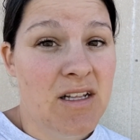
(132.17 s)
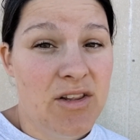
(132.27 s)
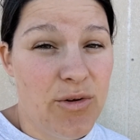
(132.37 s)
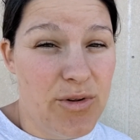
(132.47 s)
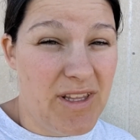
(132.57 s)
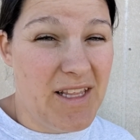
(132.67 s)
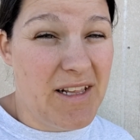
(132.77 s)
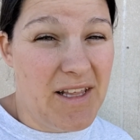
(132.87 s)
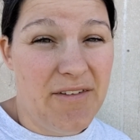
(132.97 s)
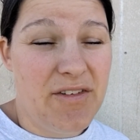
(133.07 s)
the only thing
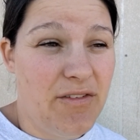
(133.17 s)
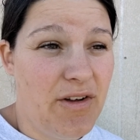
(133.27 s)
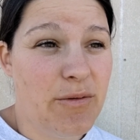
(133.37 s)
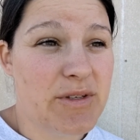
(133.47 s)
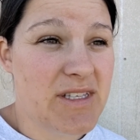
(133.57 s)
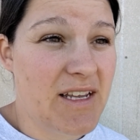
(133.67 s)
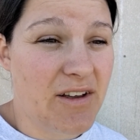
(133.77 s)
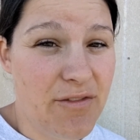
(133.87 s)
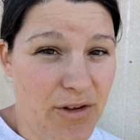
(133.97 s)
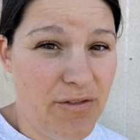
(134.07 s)
left of it was like a
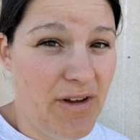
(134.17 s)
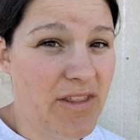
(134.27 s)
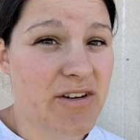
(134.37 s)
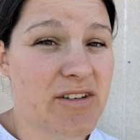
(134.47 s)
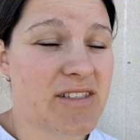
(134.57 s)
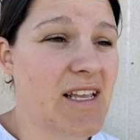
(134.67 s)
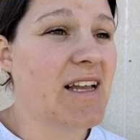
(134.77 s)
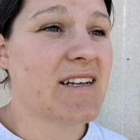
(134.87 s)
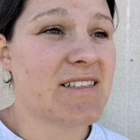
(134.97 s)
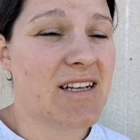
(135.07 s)
few feathers.
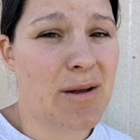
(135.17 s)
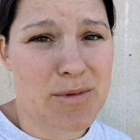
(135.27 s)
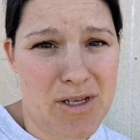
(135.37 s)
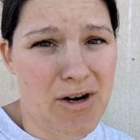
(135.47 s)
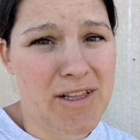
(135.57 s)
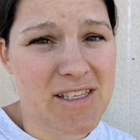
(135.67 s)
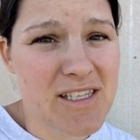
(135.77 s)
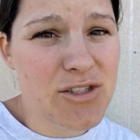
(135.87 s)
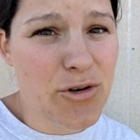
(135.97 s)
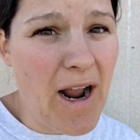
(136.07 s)
And I'm sorry, this
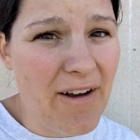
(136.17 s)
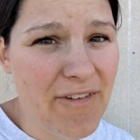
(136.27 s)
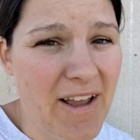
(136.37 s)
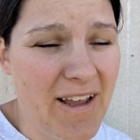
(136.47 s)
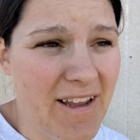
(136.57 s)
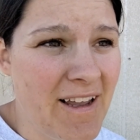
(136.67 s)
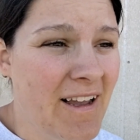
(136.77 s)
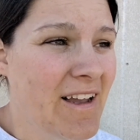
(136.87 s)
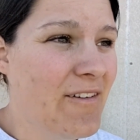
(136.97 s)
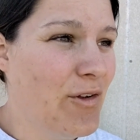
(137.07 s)
is graphic.
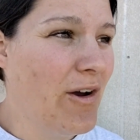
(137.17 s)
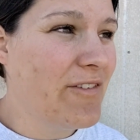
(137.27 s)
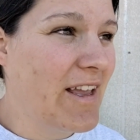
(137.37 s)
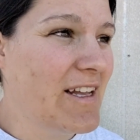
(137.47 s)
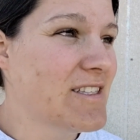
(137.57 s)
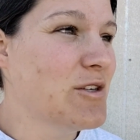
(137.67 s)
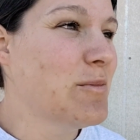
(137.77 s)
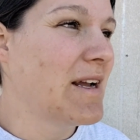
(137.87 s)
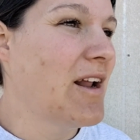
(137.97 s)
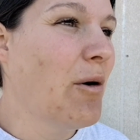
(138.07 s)
If you have kids, you
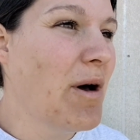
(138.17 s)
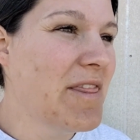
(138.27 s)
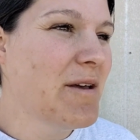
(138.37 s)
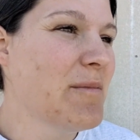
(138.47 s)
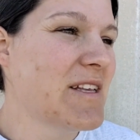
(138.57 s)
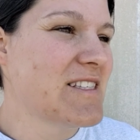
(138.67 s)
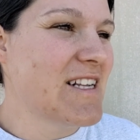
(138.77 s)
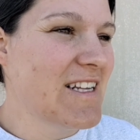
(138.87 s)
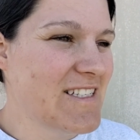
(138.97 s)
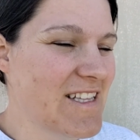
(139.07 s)
might not want them
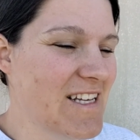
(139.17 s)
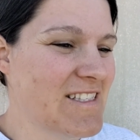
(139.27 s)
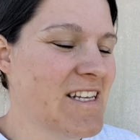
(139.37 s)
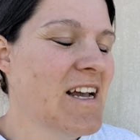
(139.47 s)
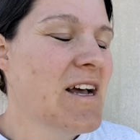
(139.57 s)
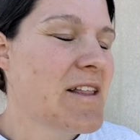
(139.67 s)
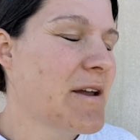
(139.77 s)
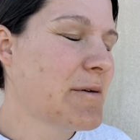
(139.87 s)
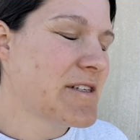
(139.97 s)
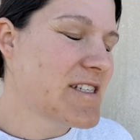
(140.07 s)
listening to this.
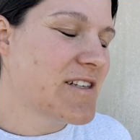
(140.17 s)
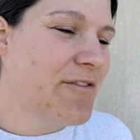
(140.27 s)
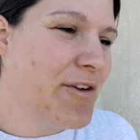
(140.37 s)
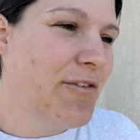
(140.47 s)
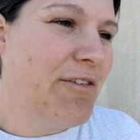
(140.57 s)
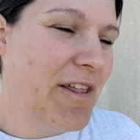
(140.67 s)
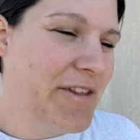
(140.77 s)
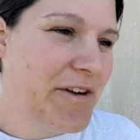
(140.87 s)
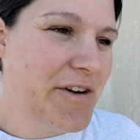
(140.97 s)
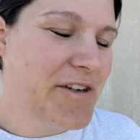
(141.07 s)
There were just a few
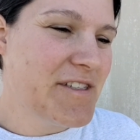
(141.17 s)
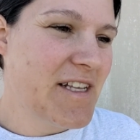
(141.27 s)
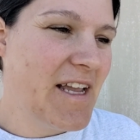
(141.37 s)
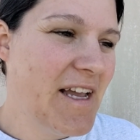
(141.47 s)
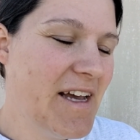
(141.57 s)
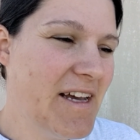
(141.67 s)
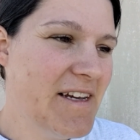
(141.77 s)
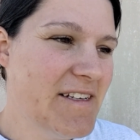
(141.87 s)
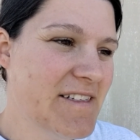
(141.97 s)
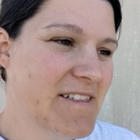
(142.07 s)
feathers
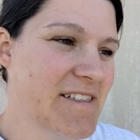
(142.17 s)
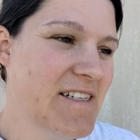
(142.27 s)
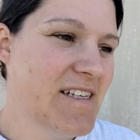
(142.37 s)
and